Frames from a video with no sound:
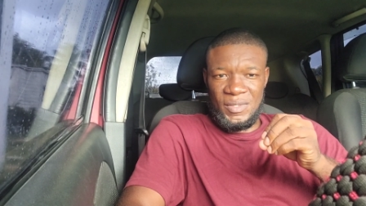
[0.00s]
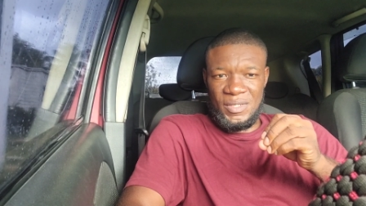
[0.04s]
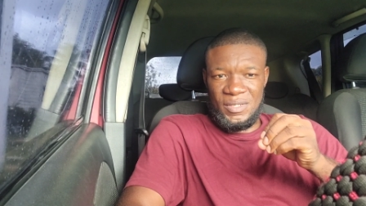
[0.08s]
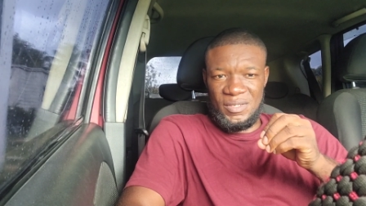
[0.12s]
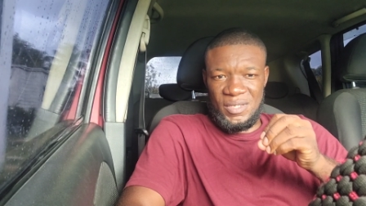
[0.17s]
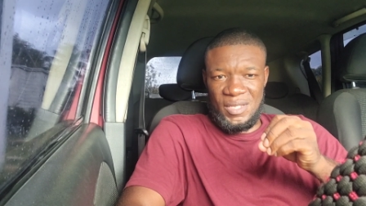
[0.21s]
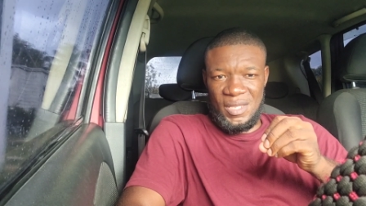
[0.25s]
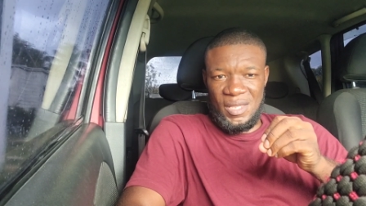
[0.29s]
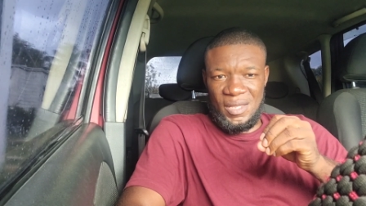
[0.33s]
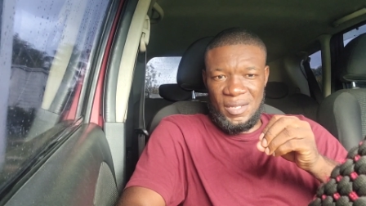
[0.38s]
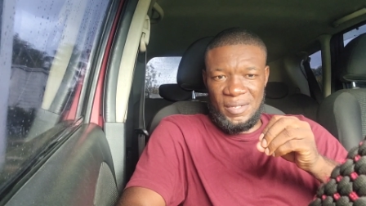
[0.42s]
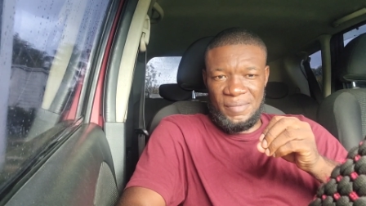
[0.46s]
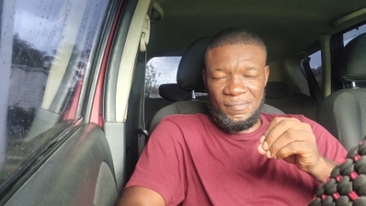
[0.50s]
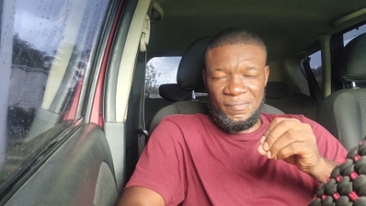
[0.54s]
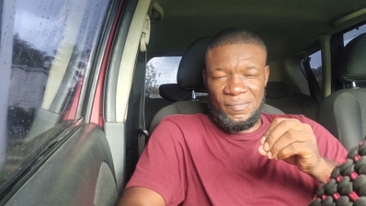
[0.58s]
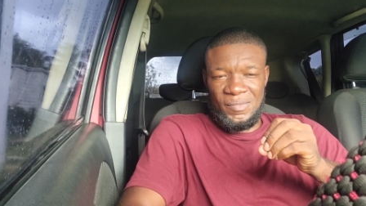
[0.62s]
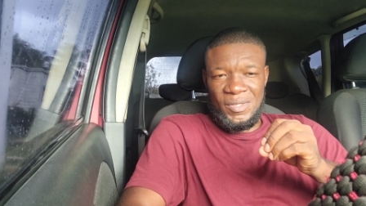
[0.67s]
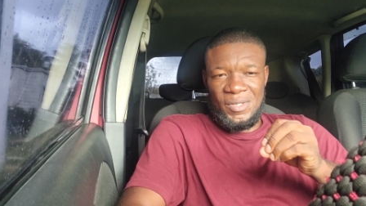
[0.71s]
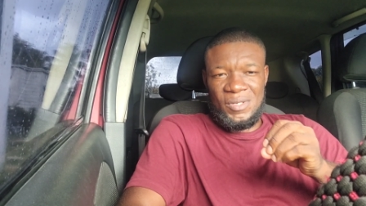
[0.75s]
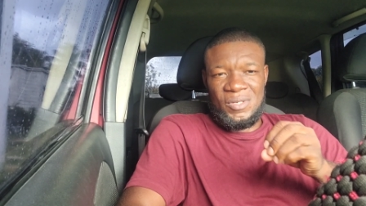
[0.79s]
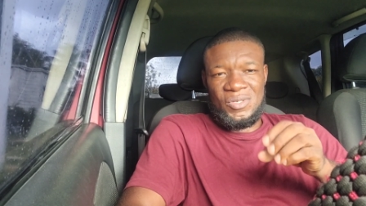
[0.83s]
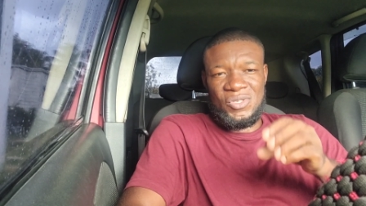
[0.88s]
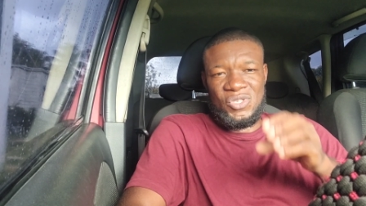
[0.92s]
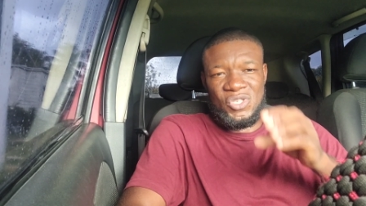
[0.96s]
Zin,
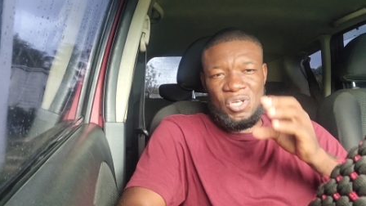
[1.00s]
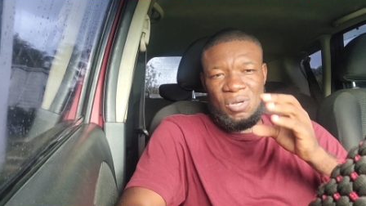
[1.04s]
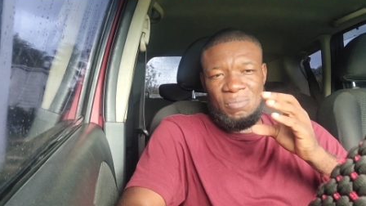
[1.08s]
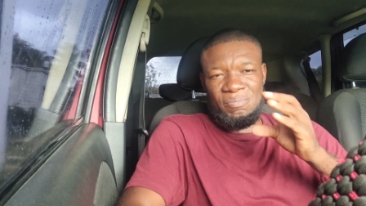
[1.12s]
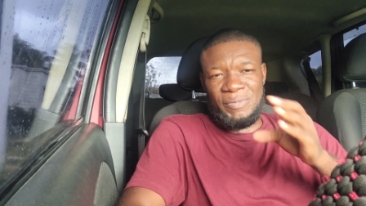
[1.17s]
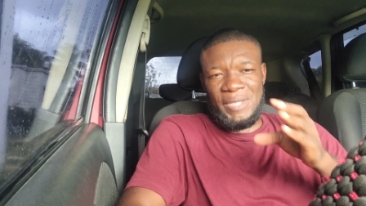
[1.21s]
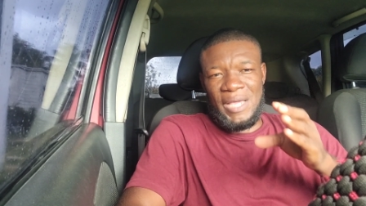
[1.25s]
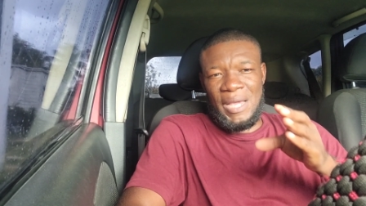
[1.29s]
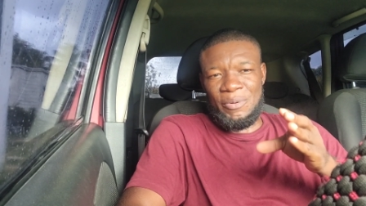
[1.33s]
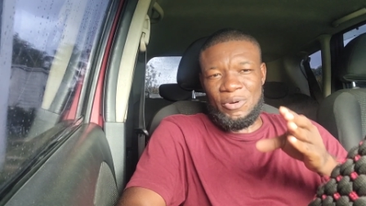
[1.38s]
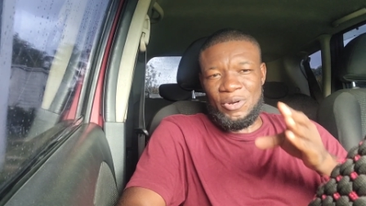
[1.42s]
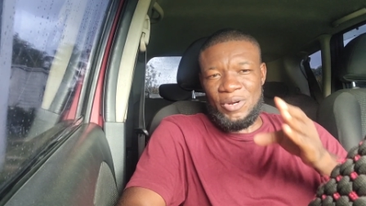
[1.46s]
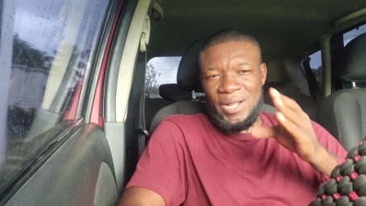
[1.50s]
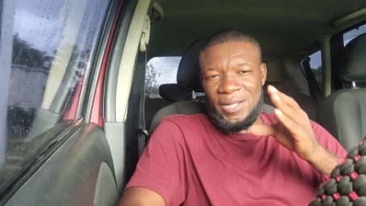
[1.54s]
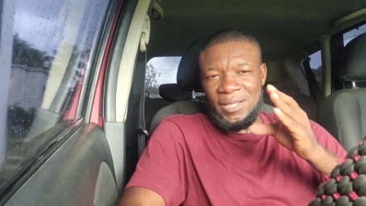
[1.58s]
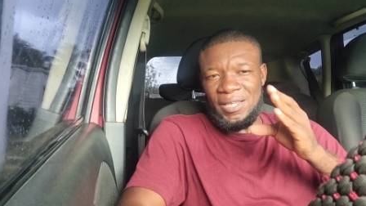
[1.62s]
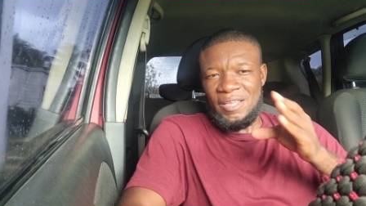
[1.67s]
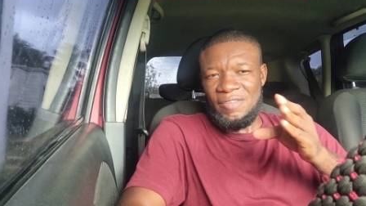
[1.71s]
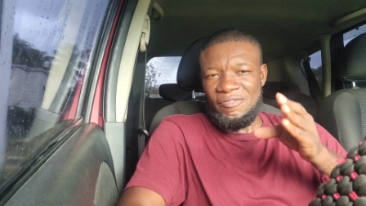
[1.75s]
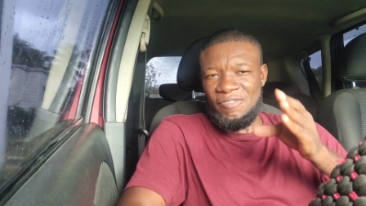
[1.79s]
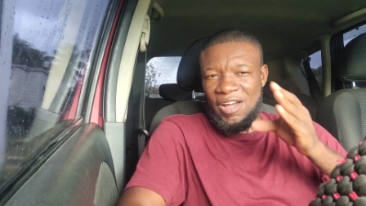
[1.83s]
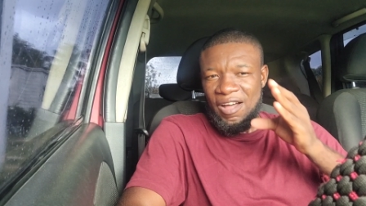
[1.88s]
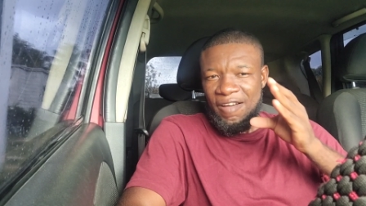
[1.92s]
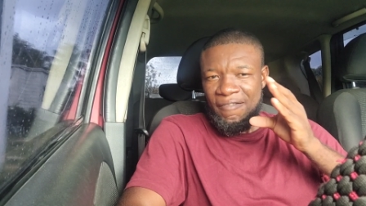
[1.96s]
sometimes we not
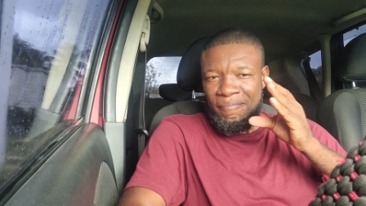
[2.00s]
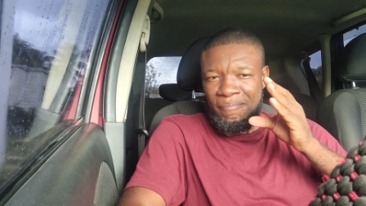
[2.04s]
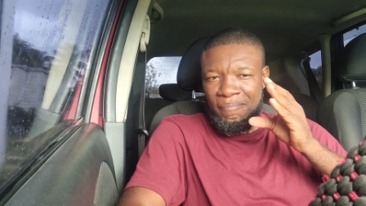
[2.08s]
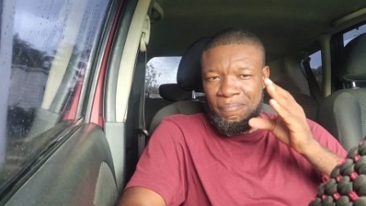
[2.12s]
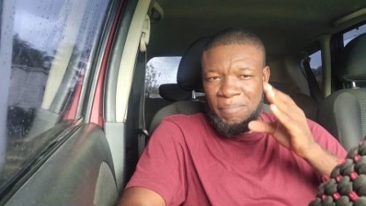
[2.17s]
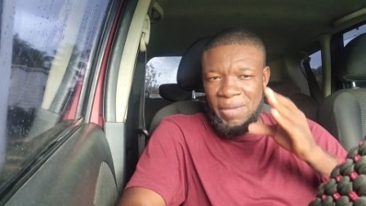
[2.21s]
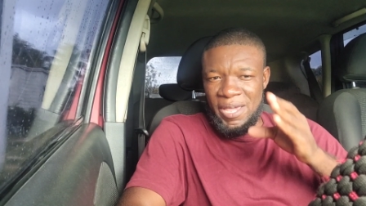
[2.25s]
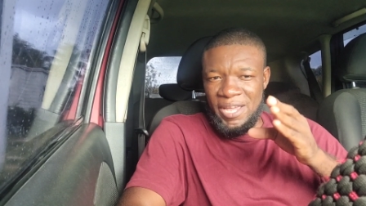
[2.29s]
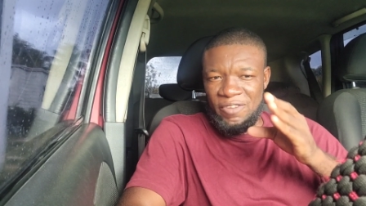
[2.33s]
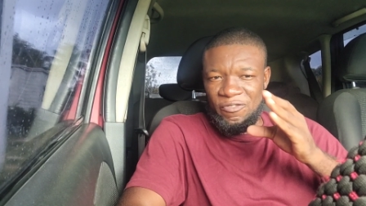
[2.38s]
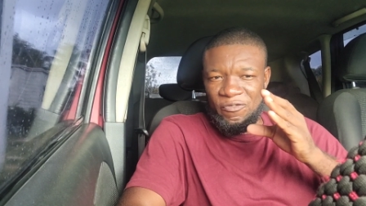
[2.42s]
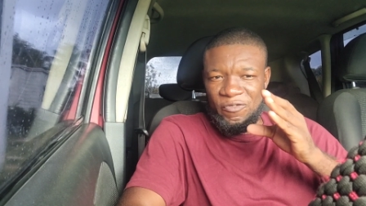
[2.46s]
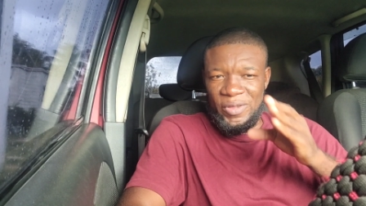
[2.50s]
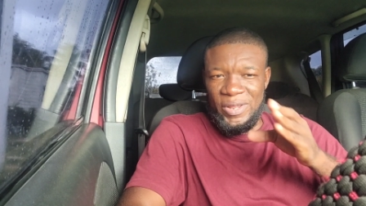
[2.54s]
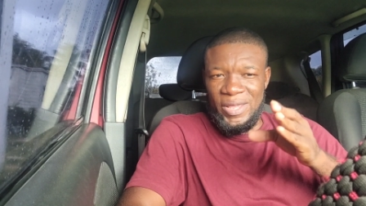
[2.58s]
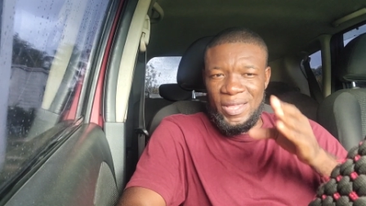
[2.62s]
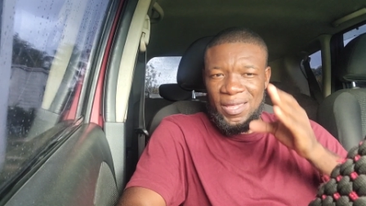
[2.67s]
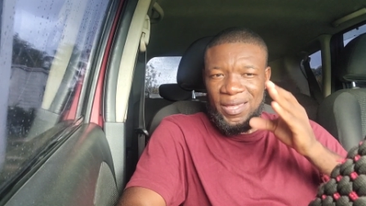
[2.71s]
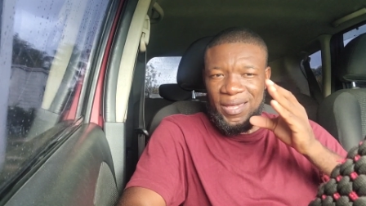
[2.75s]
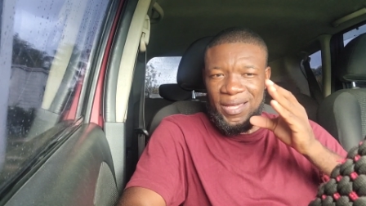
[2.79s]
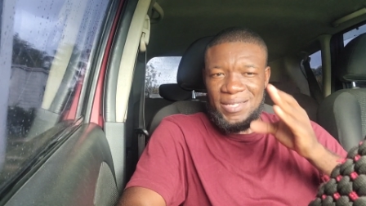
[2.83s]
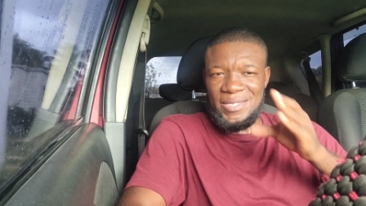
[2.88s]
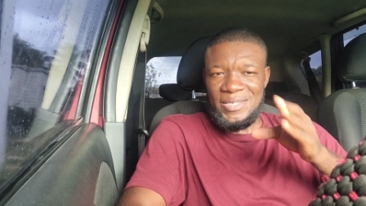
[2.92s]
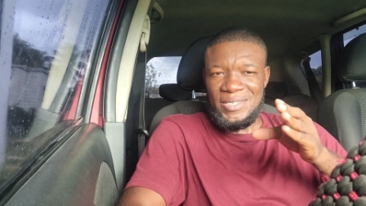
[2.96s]
even have bed for the
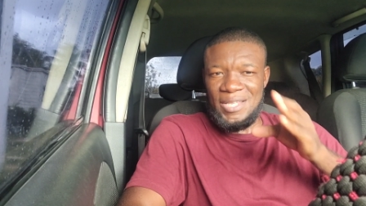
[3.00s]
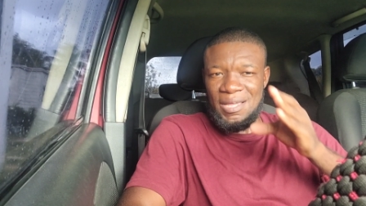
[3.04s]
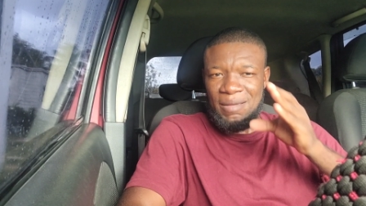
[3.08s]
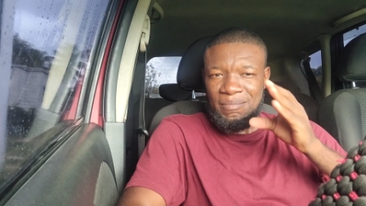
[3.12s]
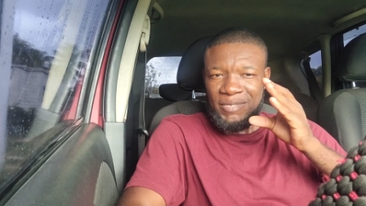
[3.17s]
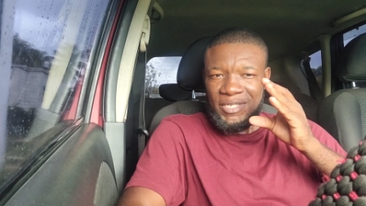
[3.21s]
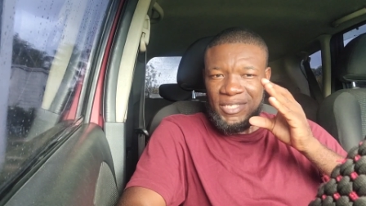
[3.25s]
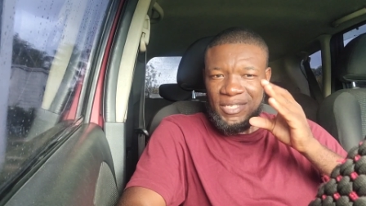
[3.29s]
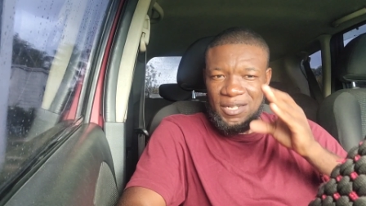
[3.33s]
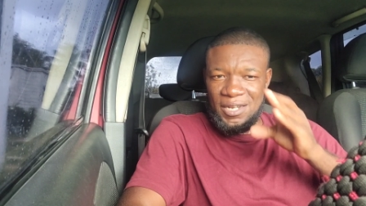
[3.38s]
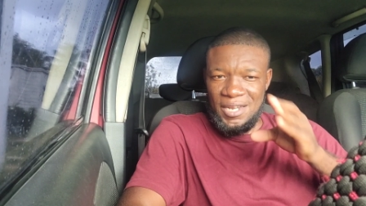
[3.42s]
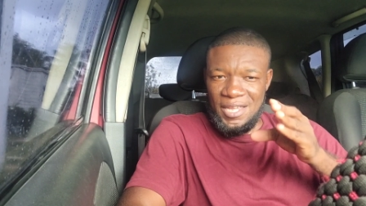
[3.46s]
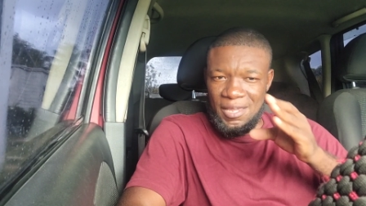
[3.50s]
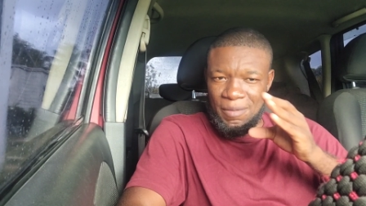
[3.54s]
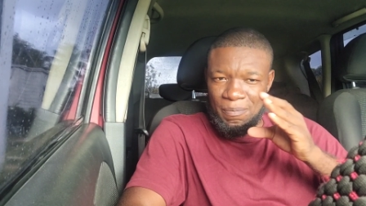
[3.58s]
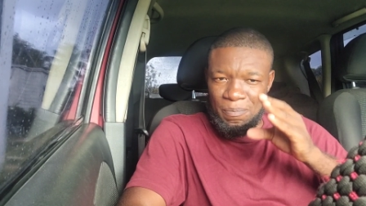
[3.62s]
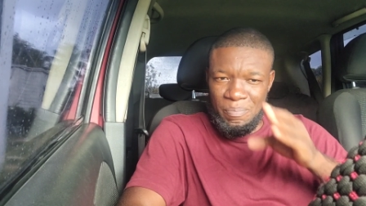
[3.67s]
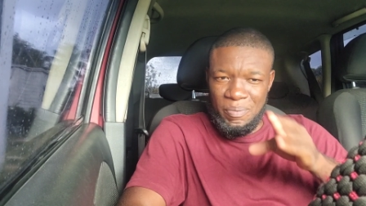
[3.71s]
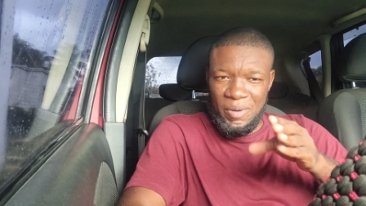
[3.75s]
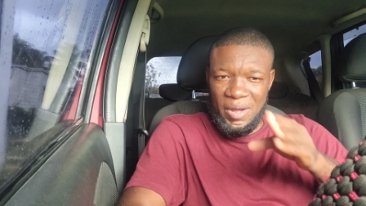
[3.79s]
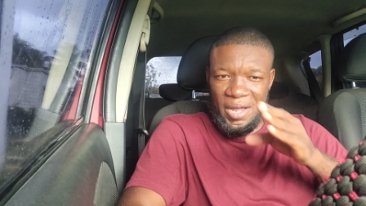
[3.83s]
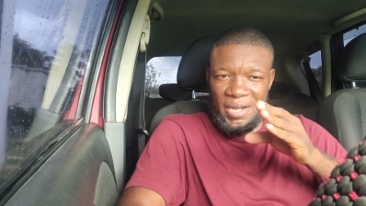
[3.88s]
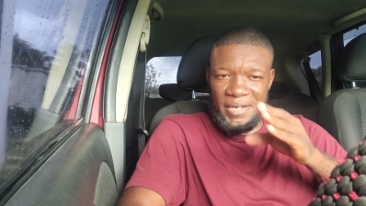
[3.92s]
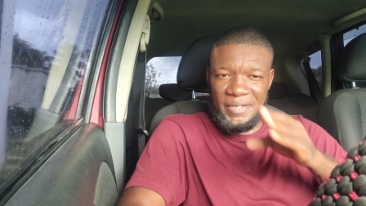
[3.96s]
kids them
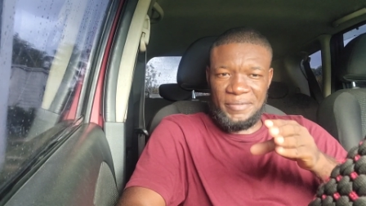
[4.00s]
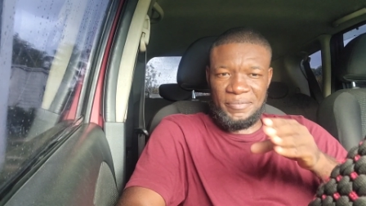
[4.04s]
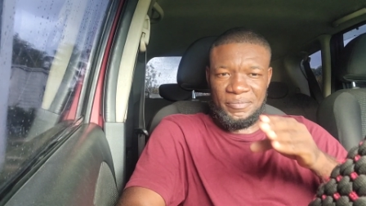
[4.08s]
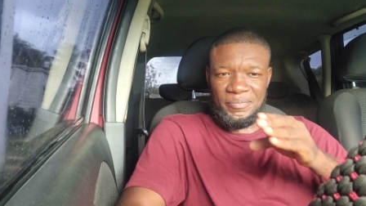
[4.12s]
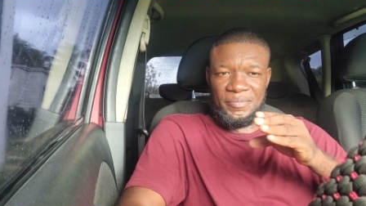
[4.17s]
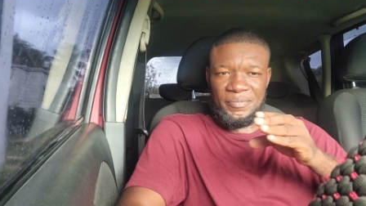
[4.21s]
sleep on.